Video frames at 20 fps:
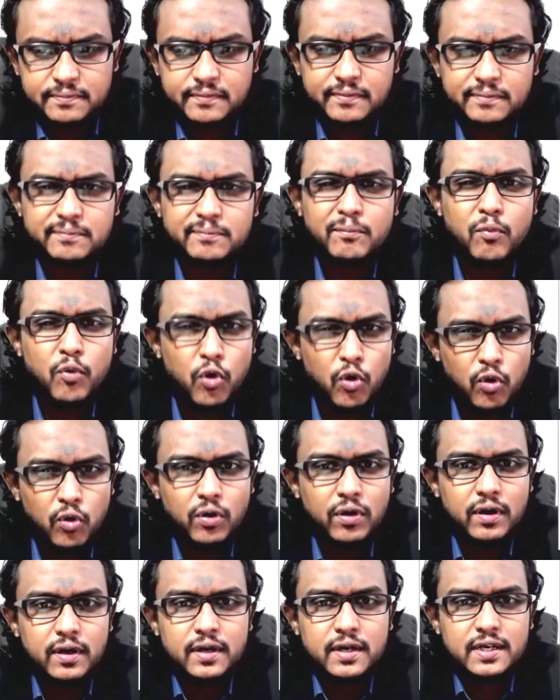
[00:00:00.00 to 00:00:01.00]

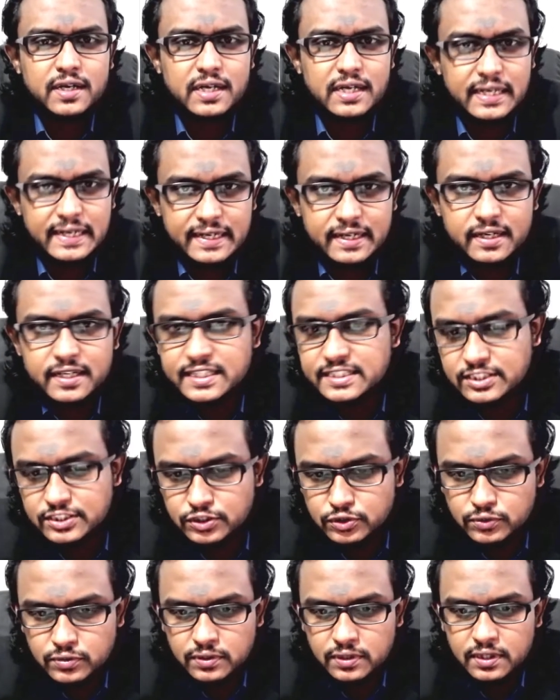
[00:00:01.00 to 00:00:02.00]
more clearer to
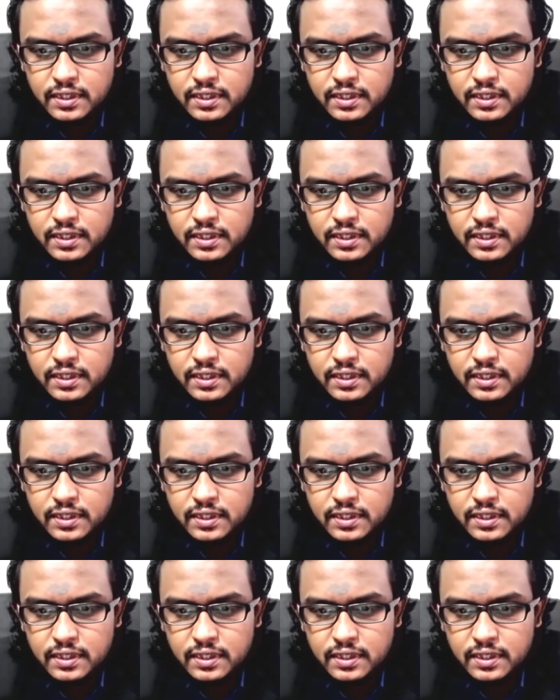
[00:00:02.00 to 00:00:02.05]
you,